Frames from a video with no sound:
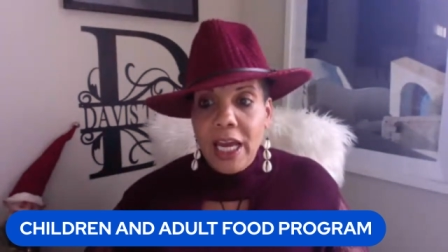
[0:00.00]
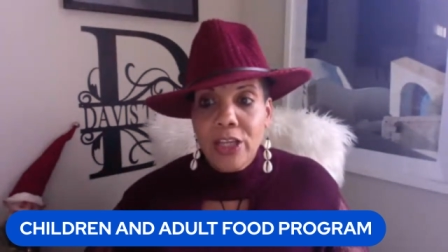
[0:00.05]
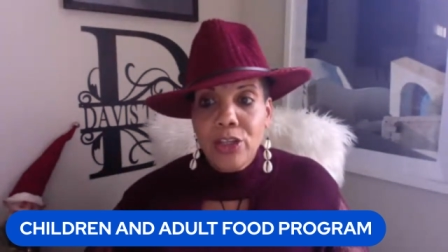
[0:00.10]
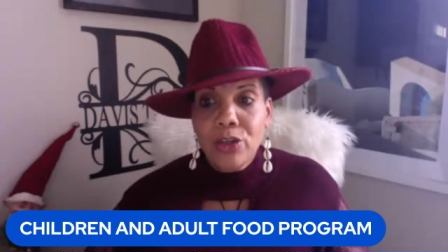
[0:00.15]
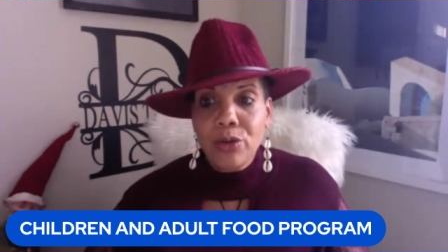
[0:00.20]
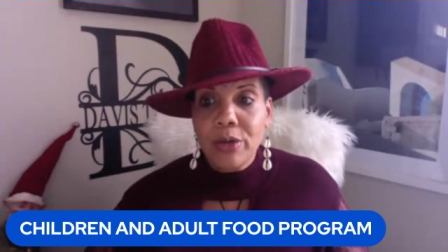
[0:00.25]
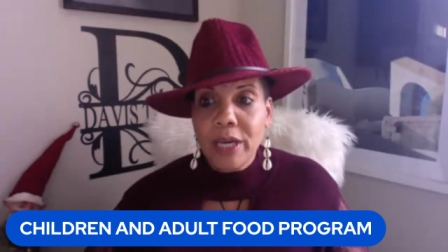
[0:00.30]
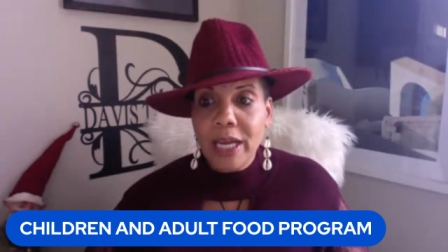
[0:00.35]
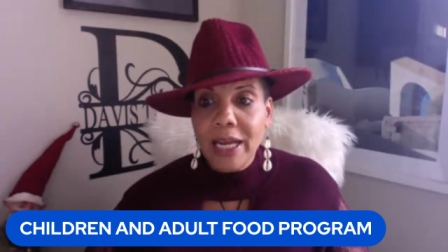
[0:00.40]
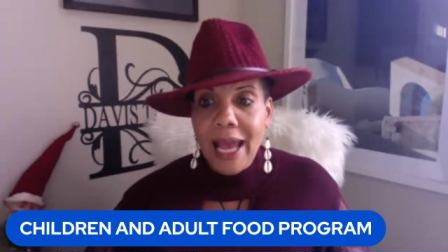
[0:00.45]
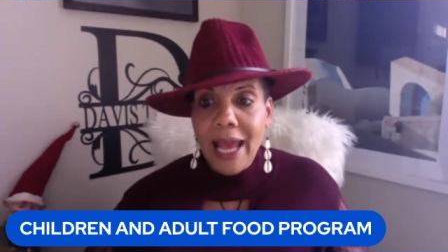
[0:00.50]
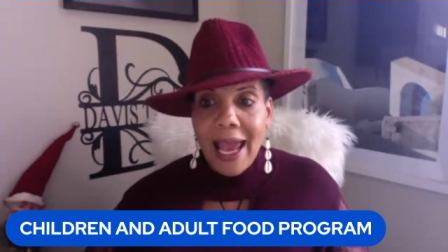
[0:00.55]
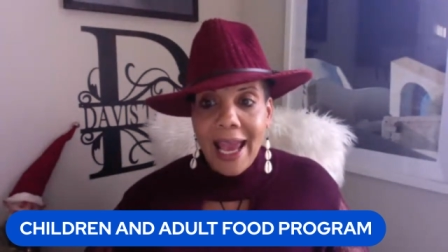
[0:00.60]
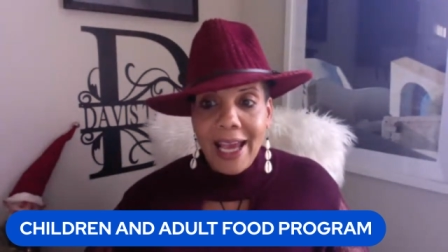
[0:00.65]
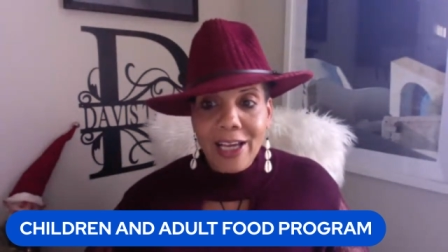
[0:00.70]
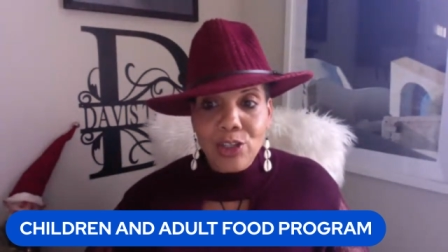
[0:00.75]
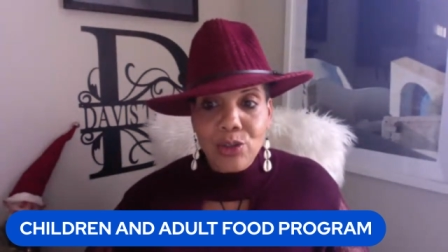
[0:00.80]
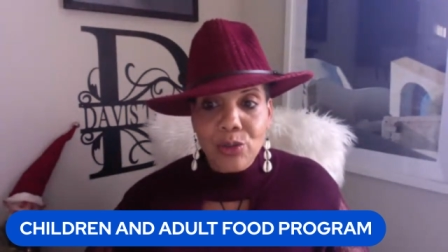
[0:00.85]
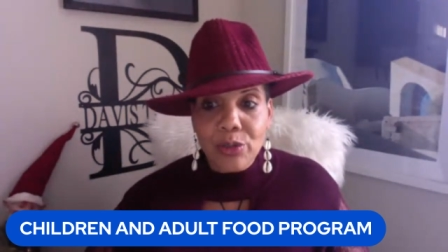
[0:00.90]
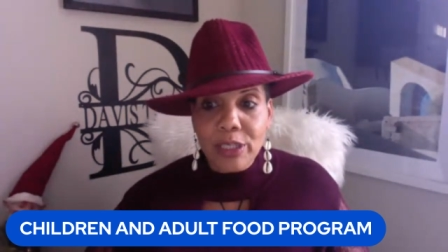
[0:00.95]
You can
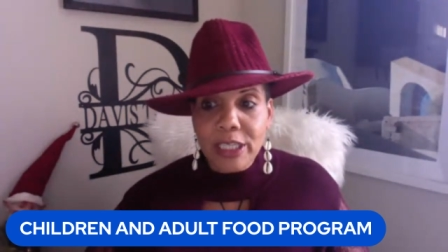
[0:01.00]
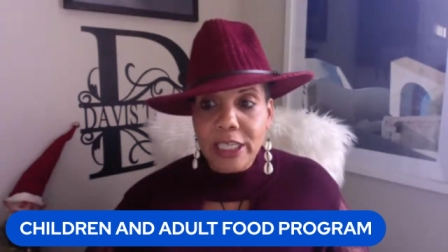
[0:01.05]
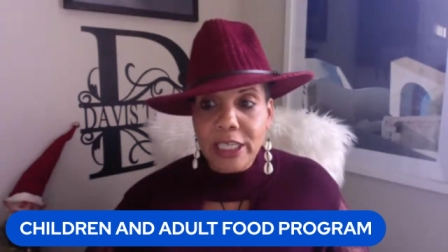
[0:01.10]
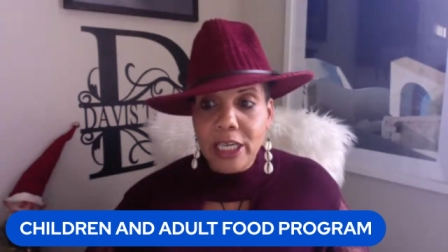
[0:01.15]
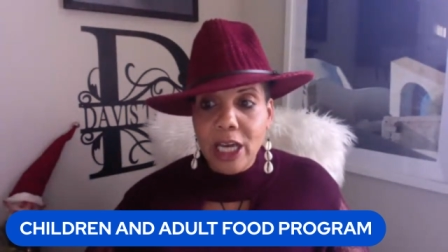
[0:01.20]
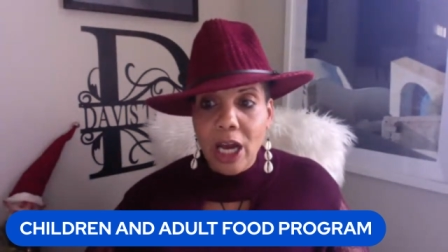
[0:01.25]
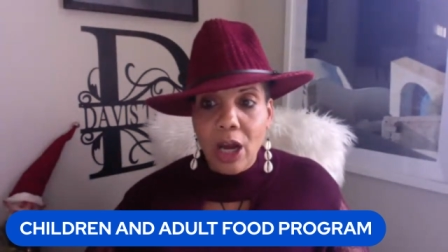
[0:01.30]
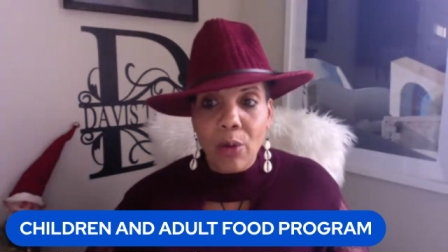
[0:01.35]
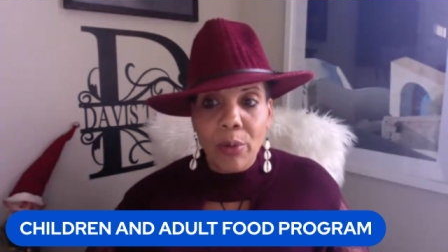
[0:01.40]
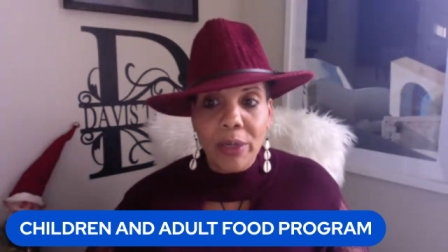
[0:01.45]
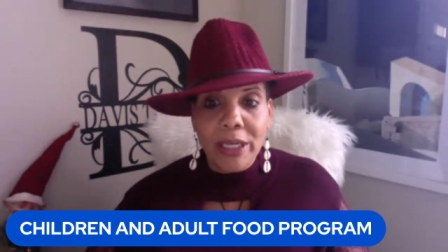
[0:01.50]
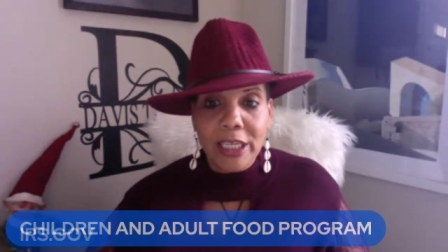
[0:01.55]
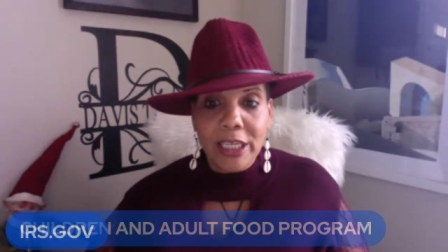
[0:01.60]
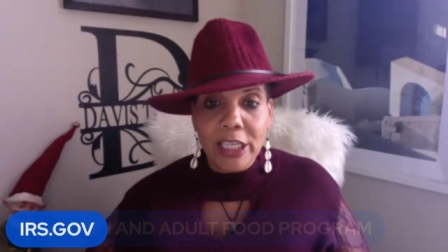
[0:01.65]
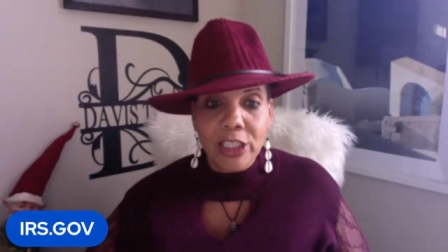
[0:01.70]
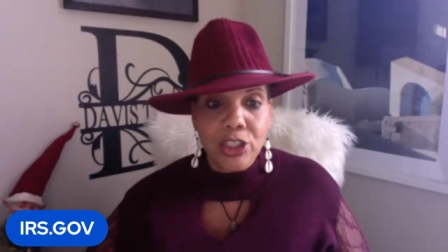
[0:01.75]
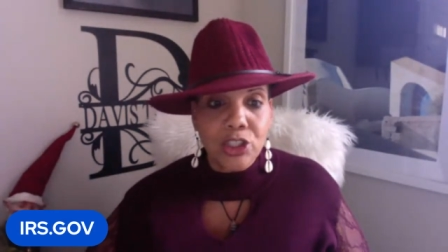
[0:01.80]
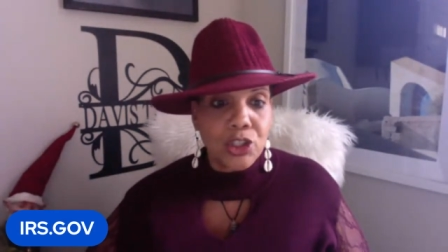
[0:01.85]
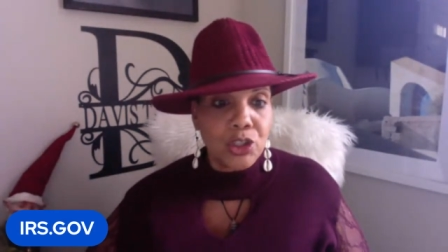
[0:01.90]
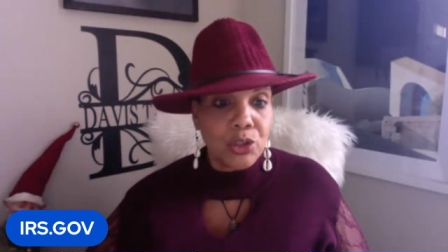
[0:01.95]
actually go and
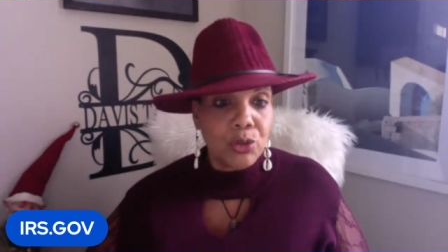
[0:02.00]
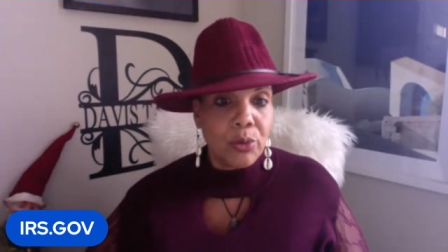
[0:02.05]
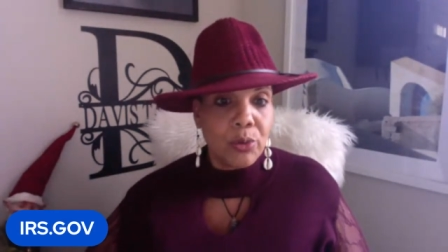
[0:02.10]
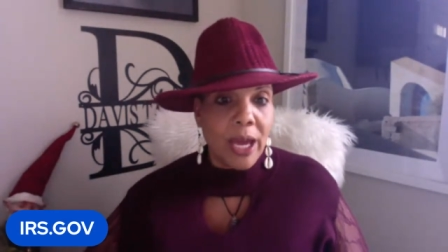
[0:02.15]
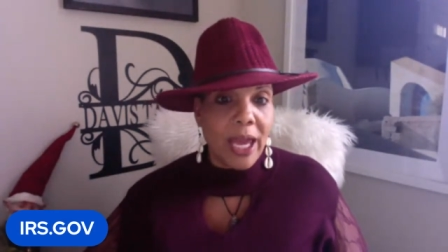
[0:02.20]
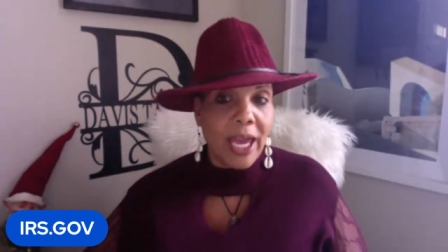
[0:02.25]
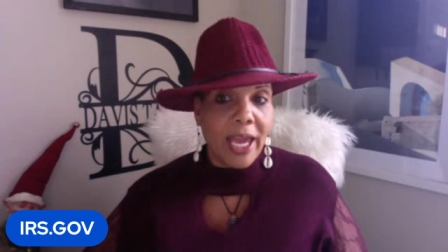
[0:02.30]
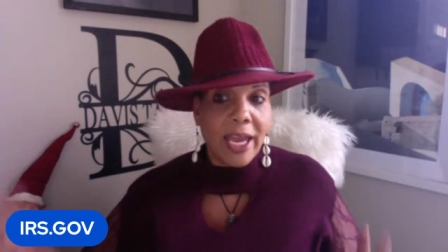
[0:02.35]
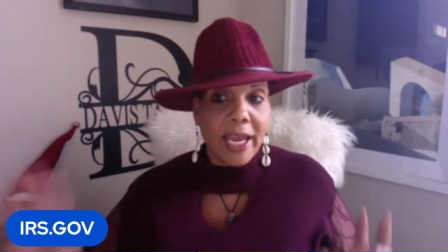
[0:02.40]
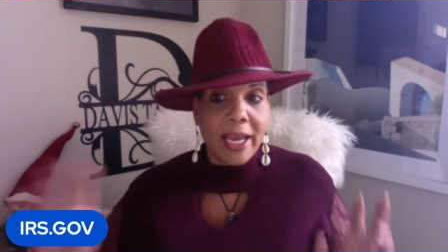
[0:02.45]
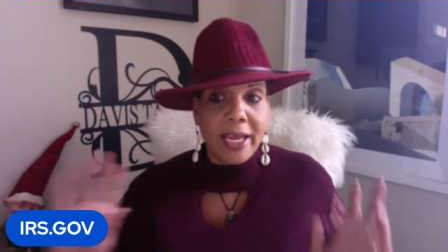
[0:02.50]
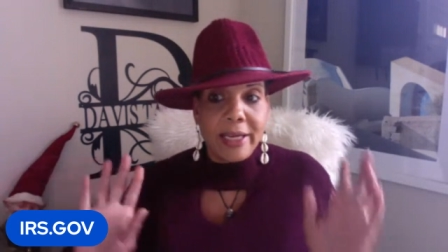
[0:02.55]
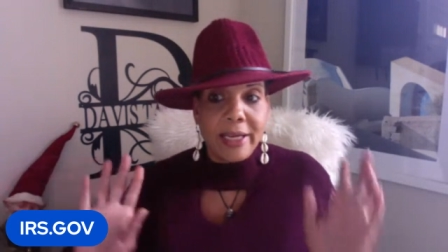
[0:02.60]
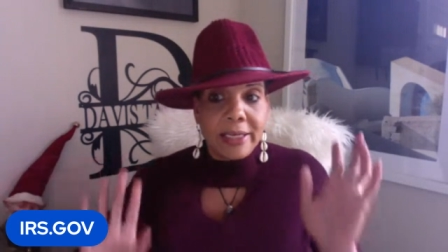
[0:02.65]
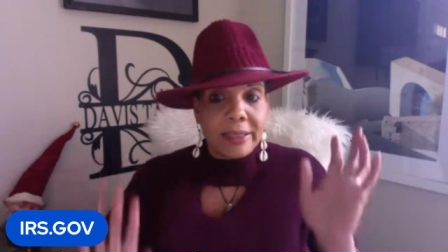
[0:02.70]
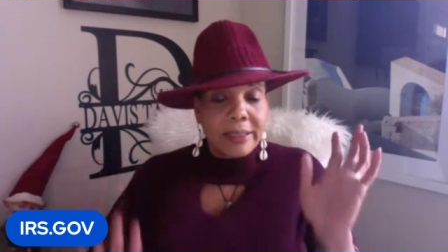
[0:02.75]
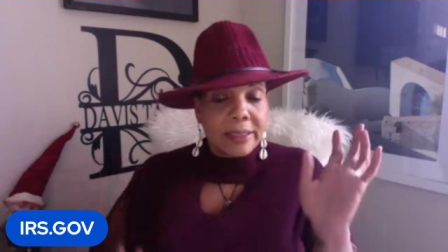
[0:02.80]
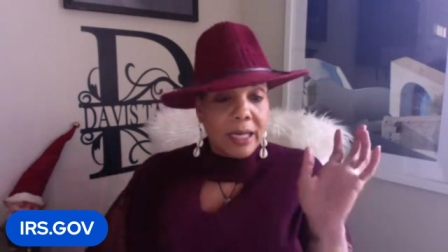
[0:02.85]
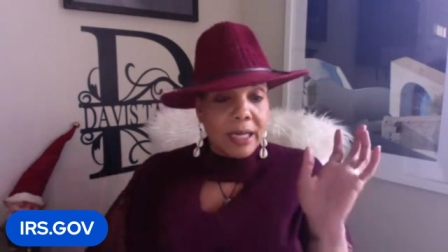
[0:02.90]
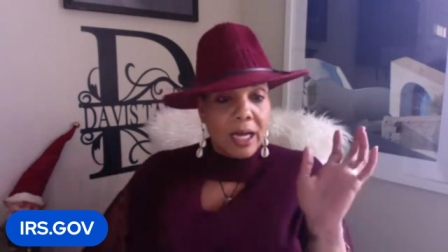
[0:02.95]
get you a
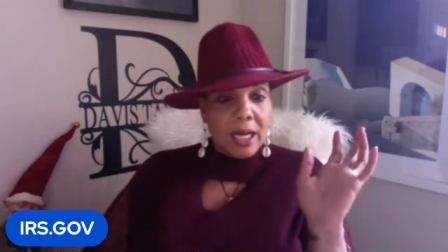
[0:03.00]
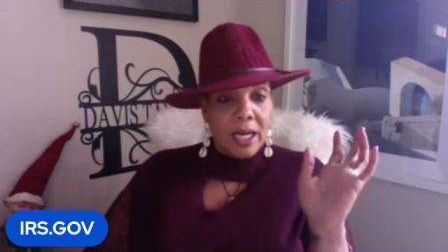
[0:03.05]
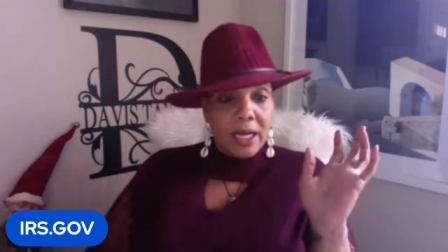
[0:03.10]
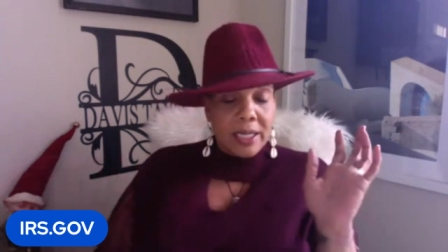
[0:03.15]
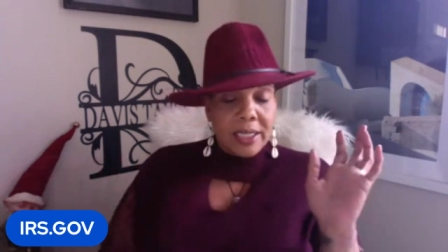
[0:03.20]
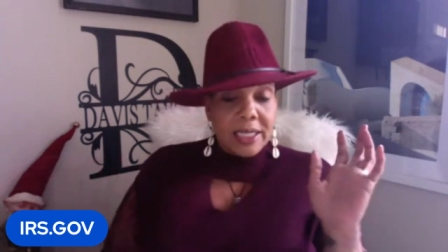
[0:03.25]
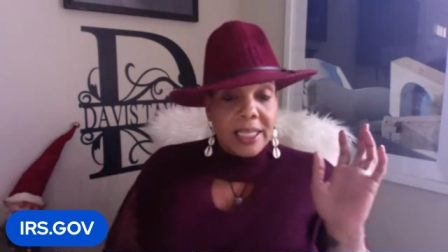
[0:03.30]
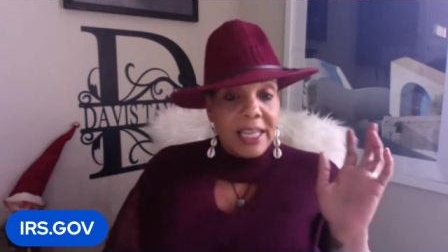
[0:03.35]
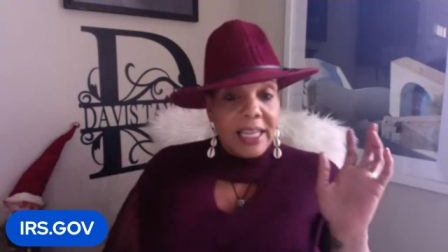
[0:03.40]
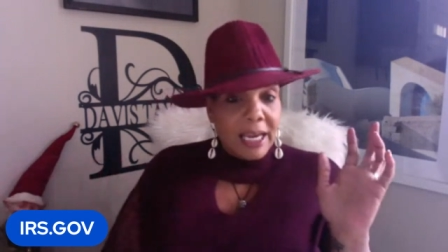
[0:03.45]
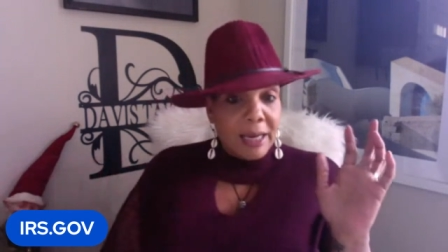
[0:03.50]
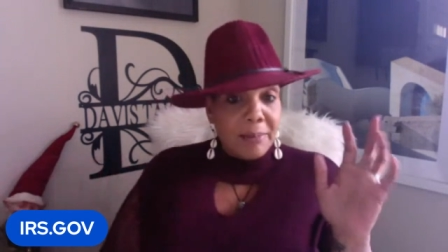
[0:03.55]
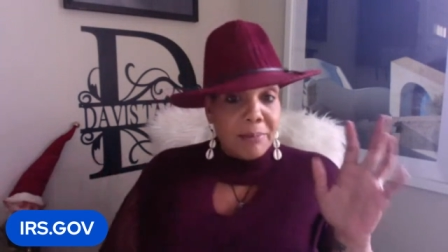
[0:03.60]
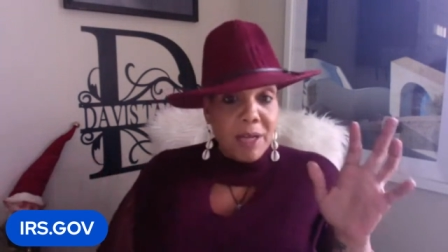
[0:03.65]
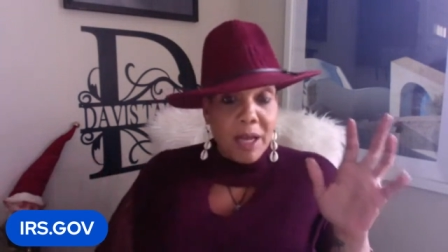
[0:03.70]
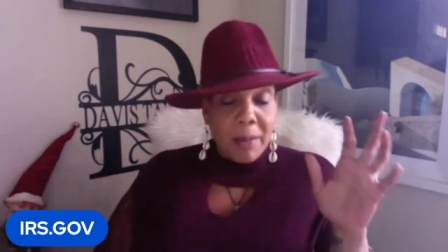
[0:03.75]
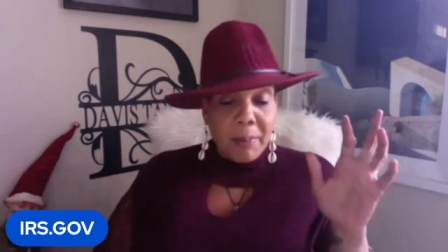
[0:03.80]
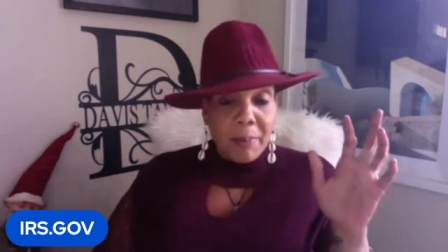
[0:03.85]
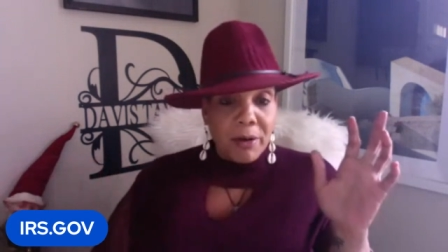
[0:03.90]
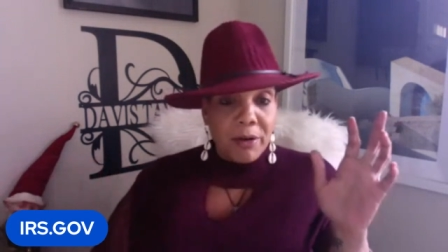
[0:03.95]
uh, claim
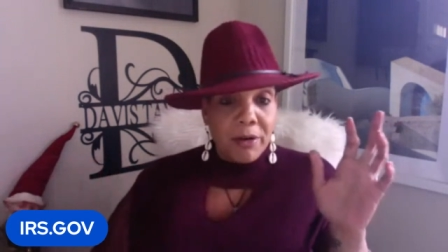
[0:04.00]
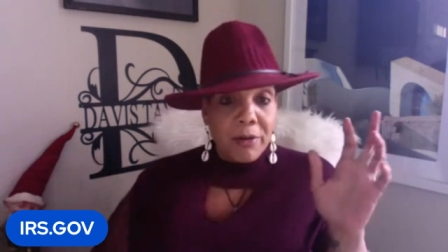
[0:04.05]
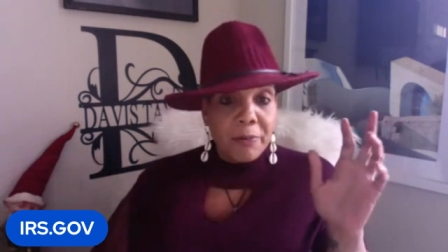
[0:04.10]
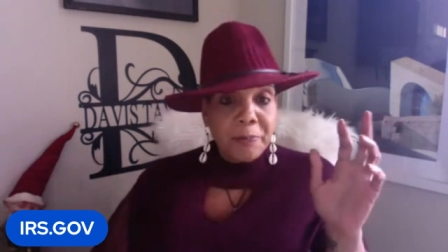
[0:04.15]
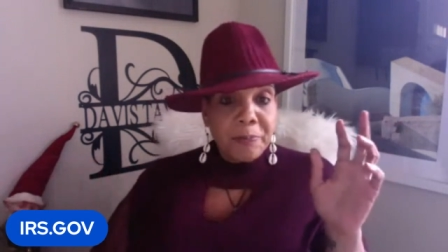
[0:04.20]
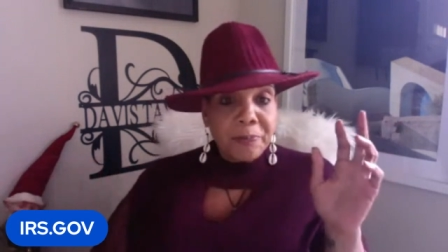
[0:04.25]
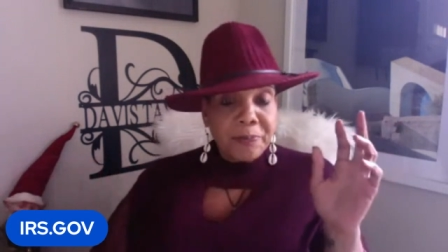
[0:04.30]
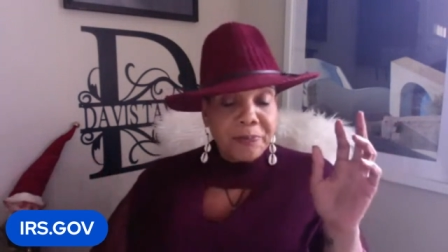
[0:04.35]
number